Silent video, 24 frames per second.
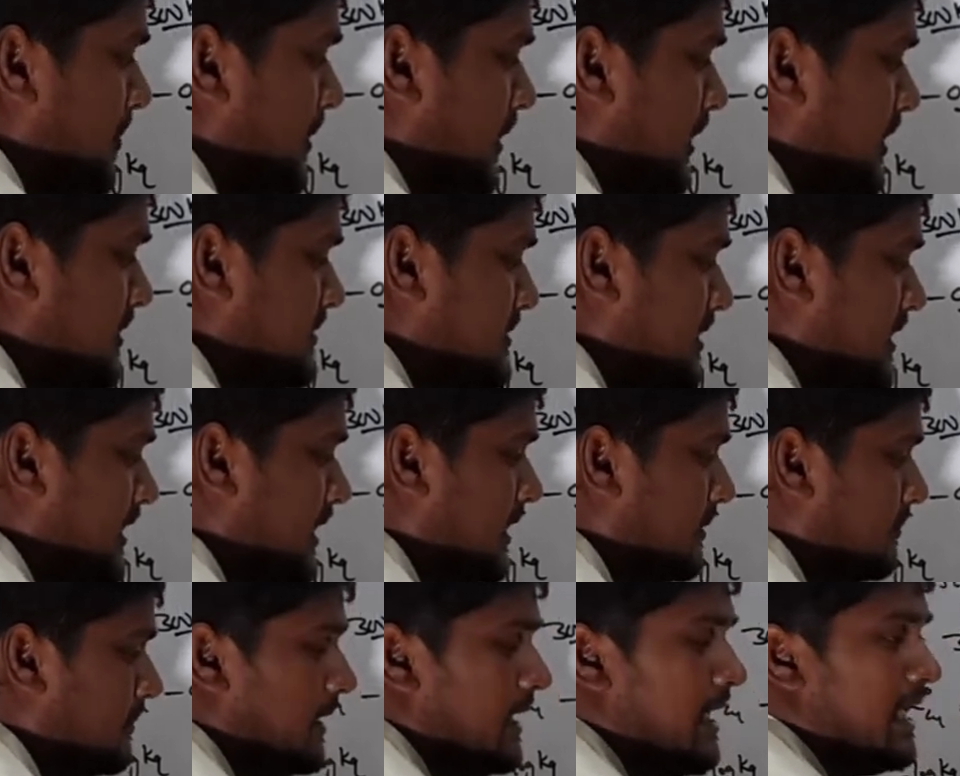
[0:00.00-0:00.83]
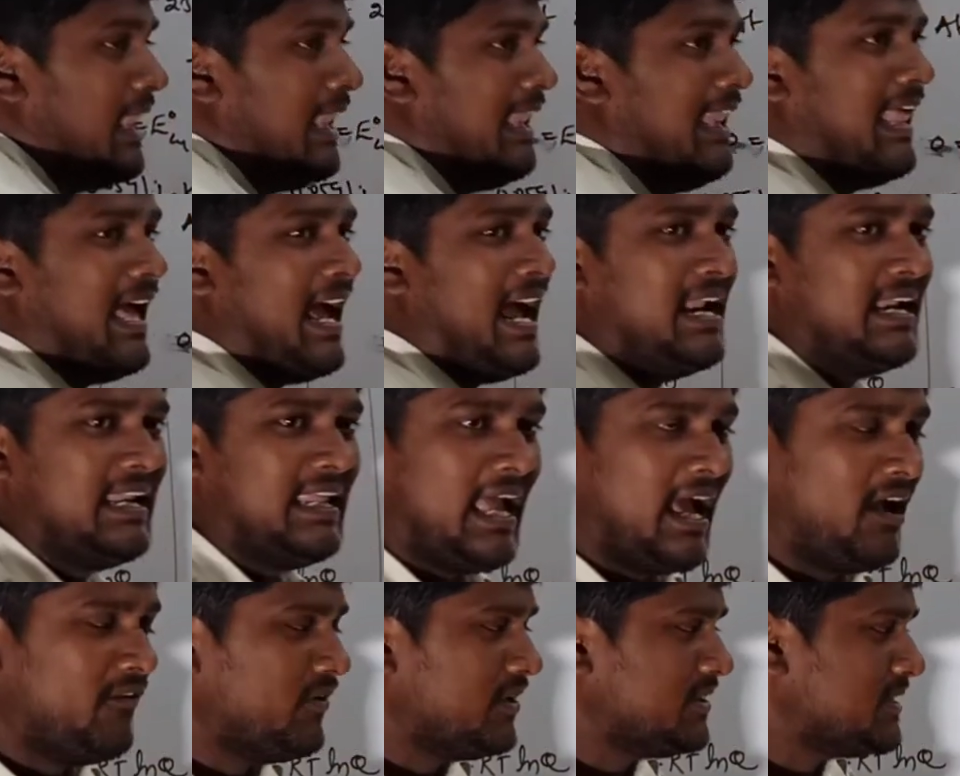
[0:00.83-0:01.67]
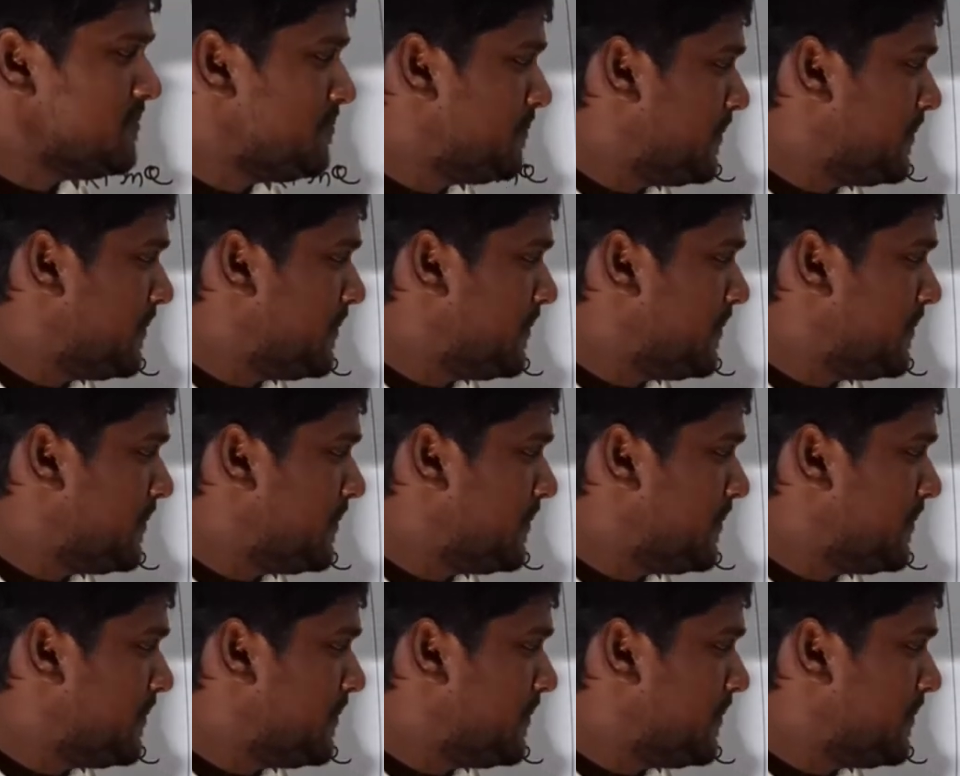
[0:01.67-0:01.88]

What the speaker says: Because here ln having the